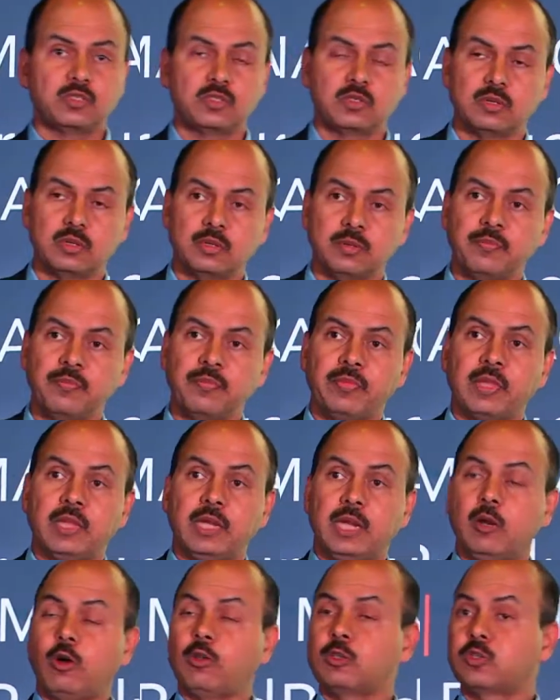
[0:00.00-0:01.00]
So,
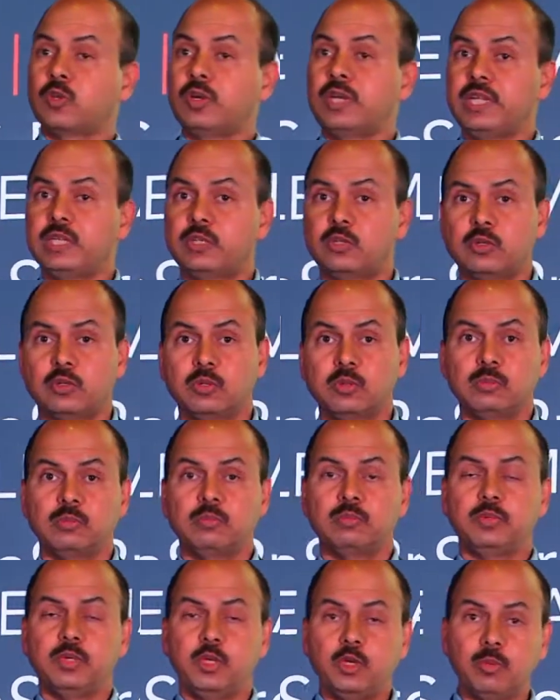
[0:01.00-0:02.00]
and also lead
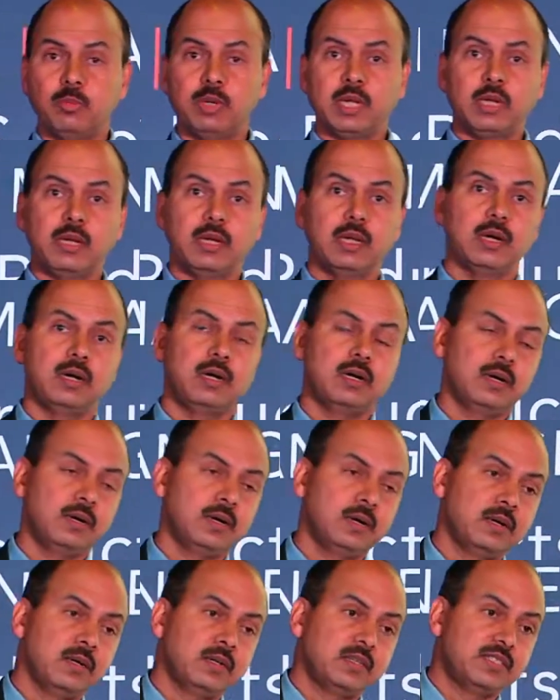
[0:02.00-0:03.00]
to human uh,
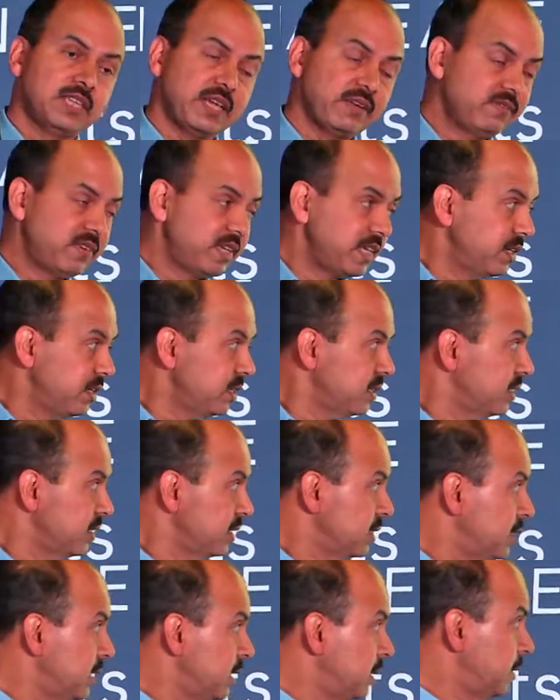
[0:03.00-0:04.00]
safety
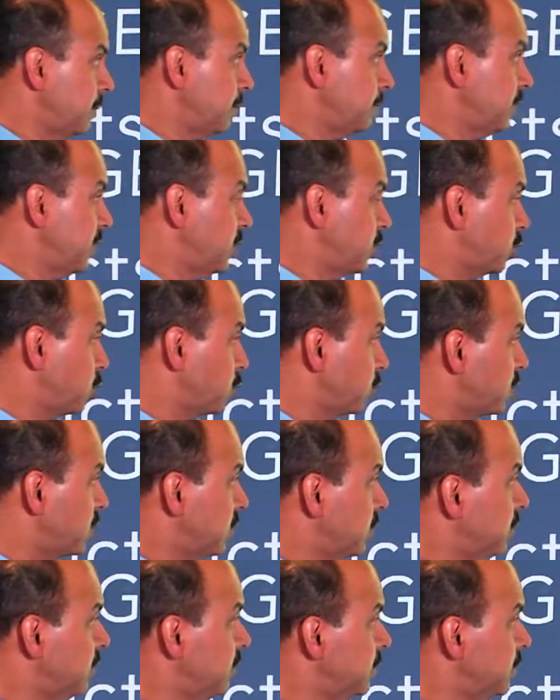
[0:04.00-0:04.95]
uh, issues.